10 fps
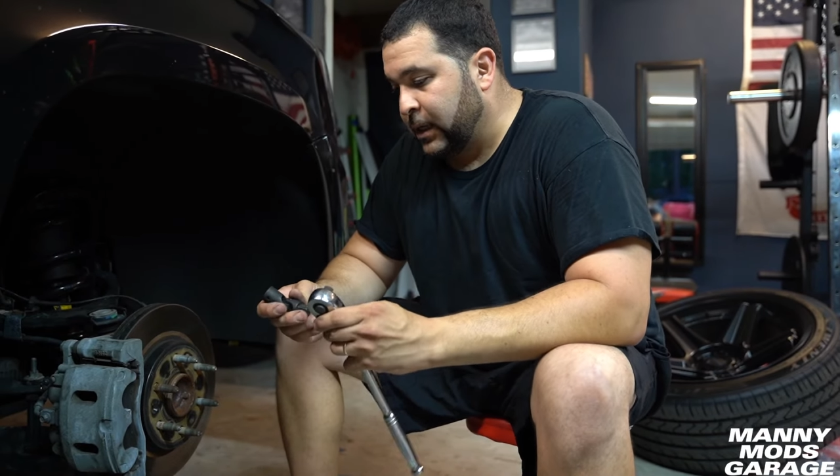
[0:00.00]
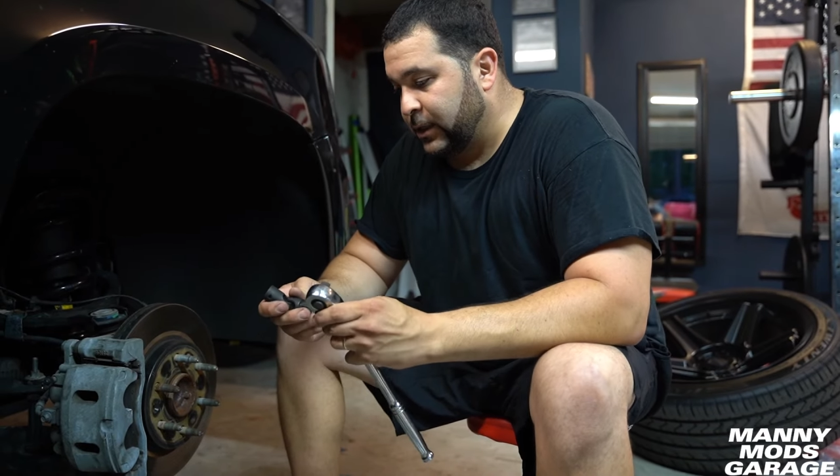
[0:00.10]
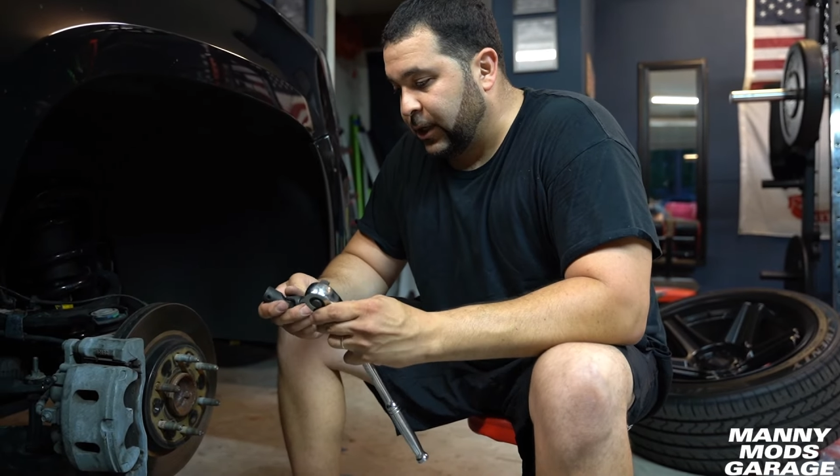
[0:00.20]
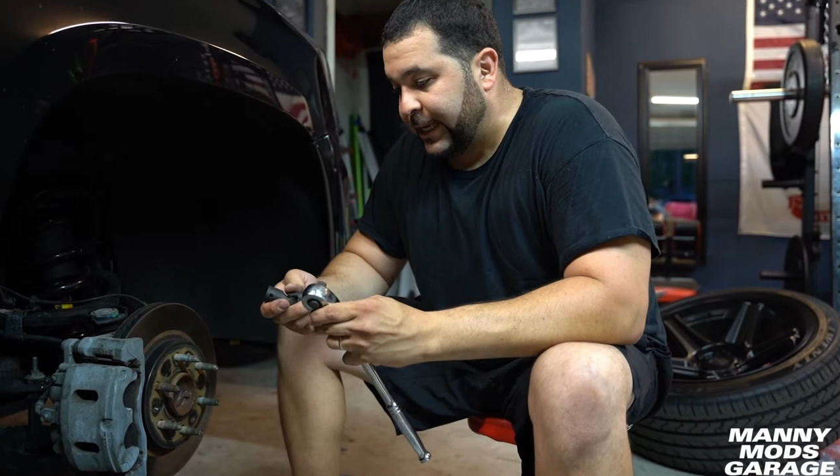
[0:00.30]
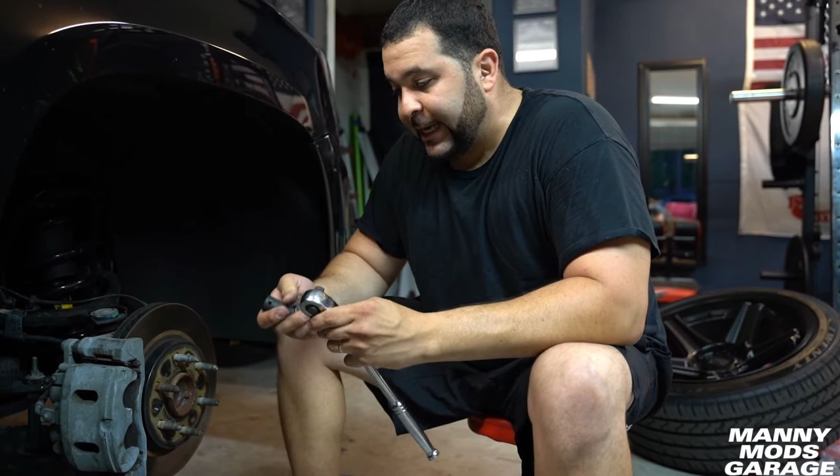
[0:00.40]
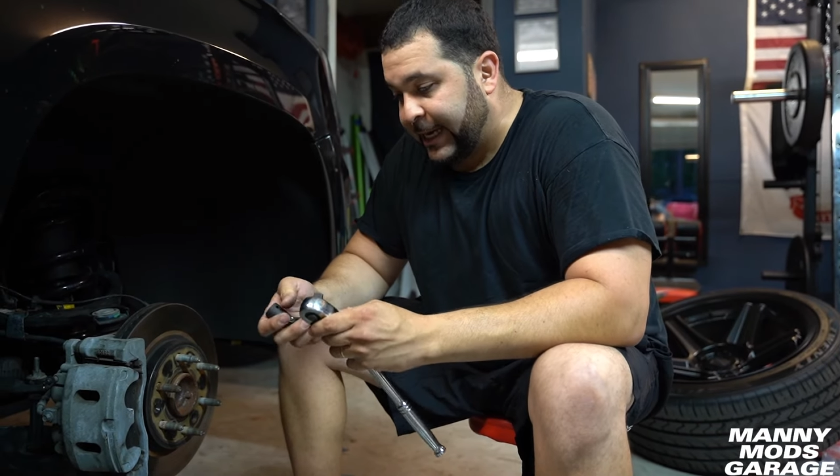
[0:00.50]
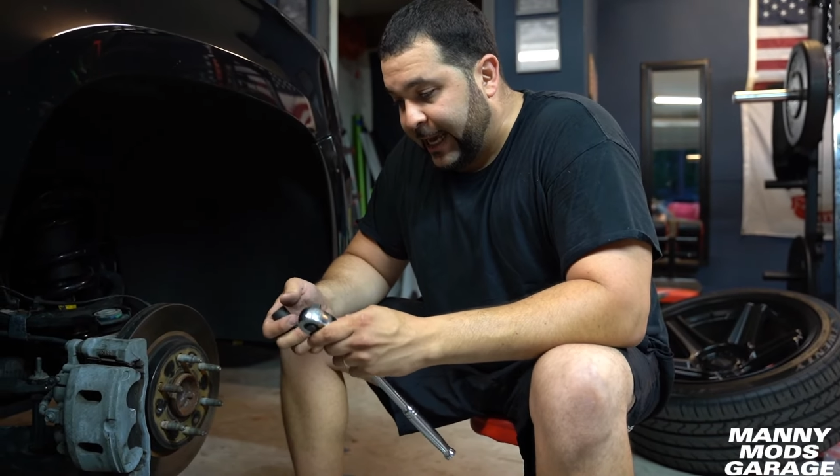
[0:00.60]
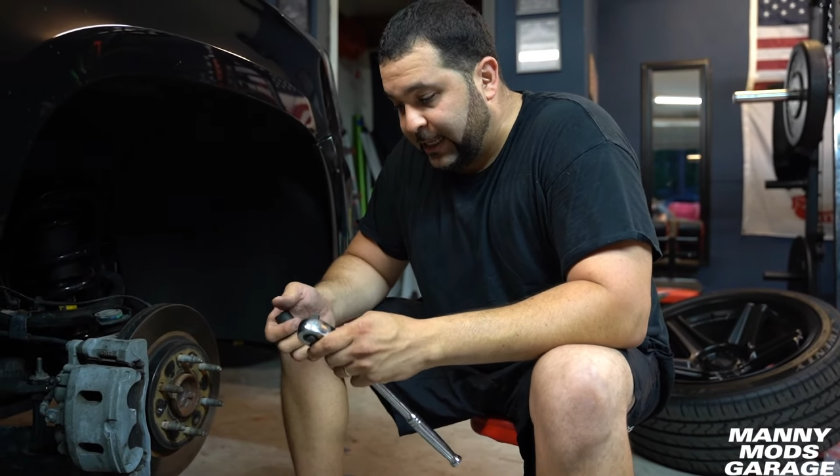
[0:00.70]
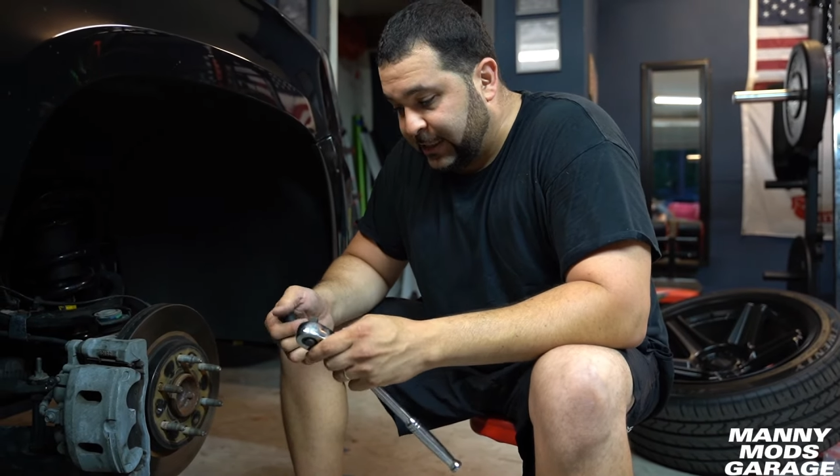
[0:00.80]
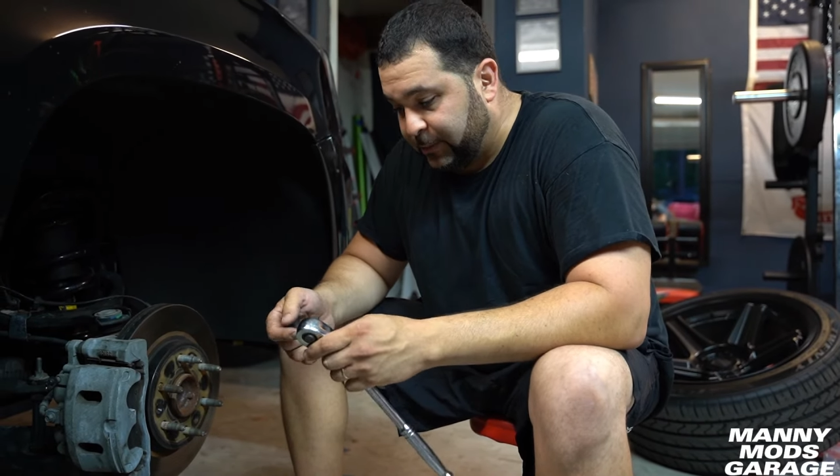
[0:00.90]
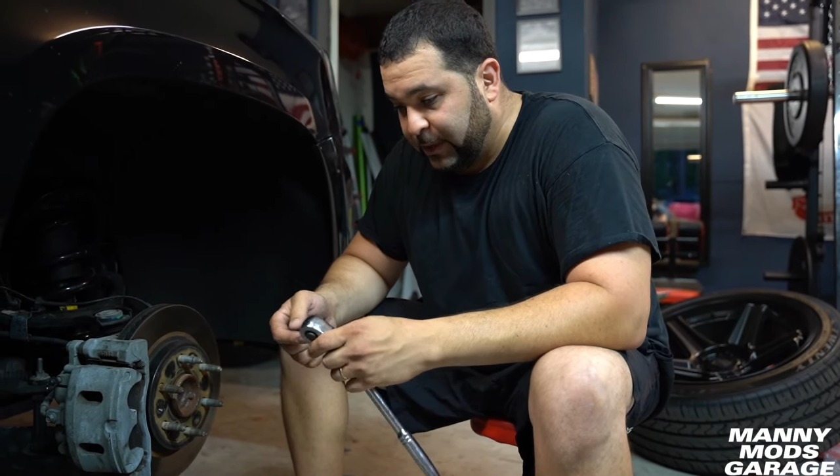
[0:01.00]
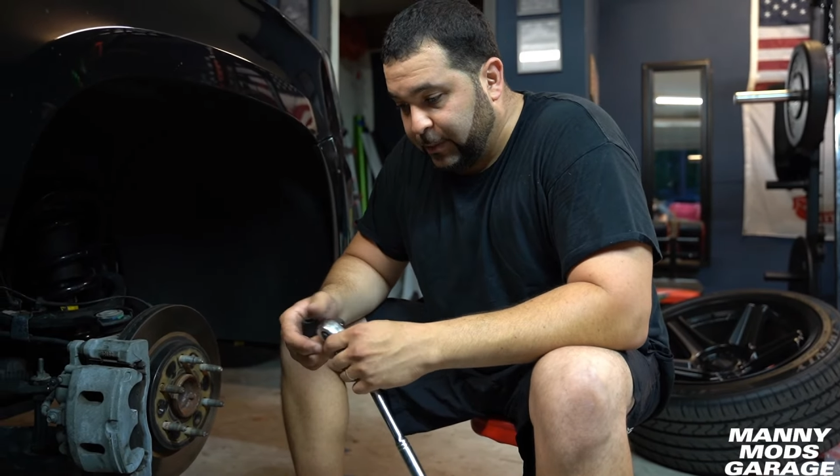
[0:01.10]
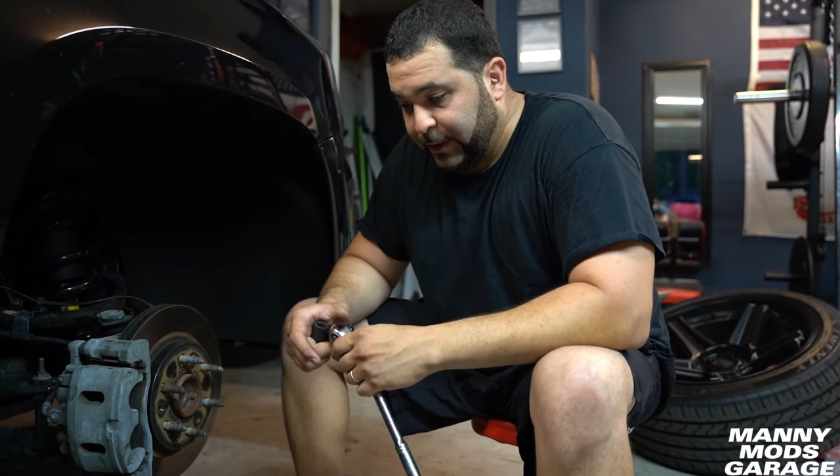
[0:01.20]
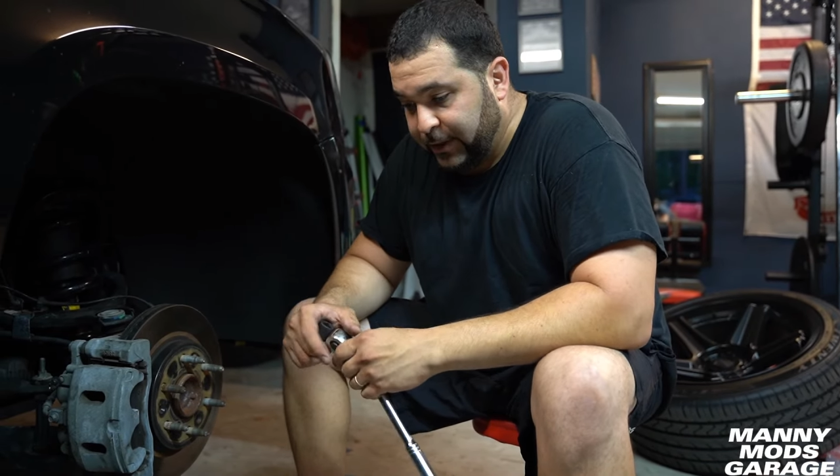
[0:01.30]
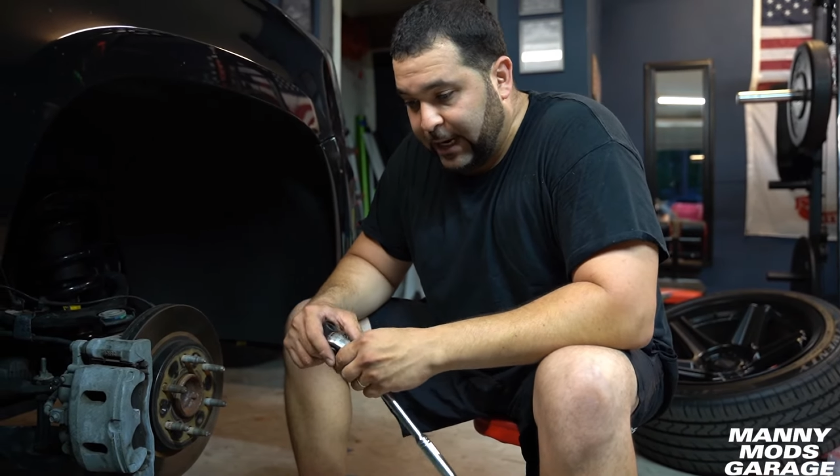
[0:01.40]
you're going to get an 18 millimeter.